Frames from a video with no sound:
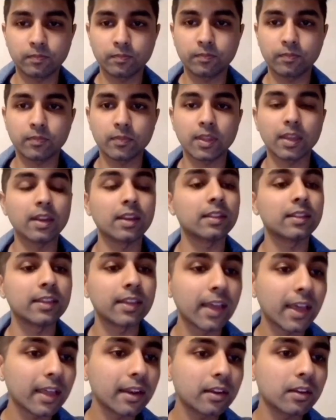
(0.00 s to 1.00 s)
And at the
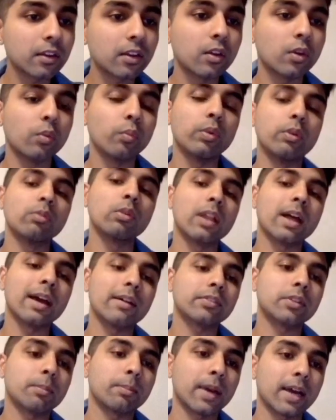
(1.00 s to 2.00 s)
end, we will have
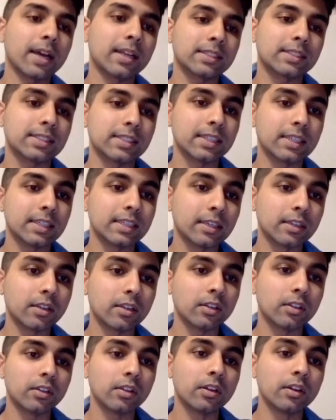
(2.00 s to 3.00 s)
to pass in
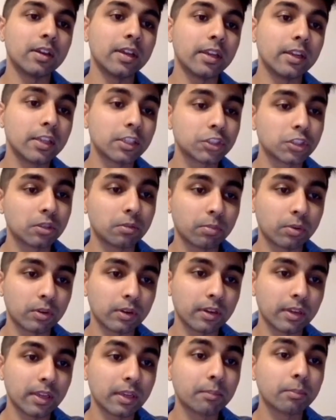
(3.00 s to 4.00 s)
the initial
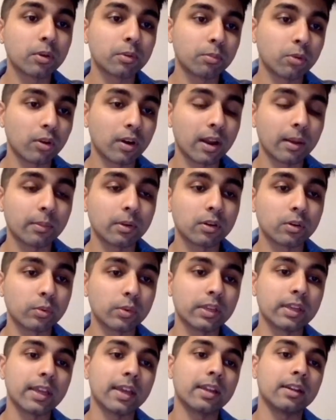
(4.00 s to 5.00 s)
input parameter we
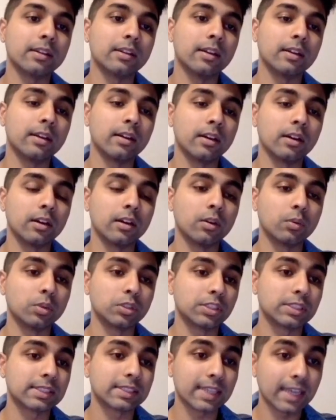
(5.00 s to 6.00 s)
get, which
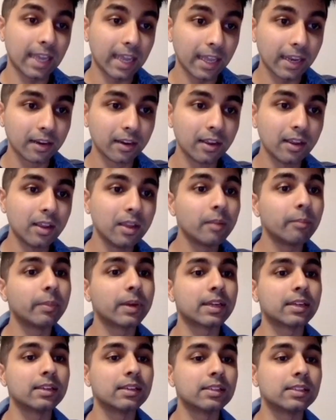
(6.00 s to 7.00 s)
is n,
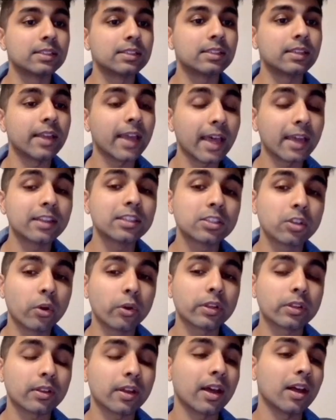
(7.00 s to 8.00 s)
because n is
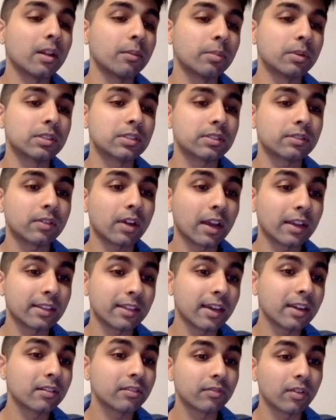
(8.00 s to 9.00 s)
going to help us
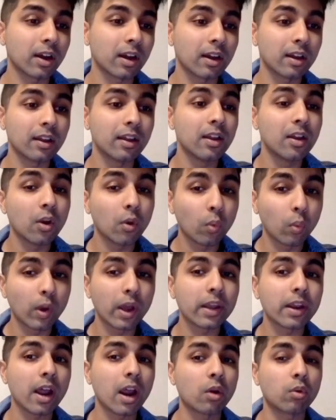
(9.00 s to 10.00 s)
identify
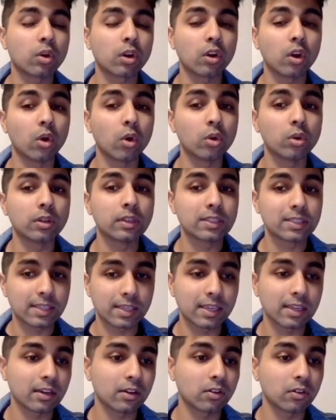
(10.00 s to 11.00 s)
when our goal is
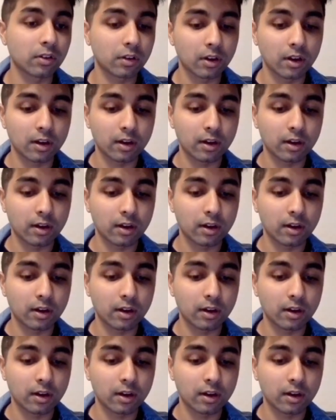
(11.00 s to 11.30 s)
hit or not.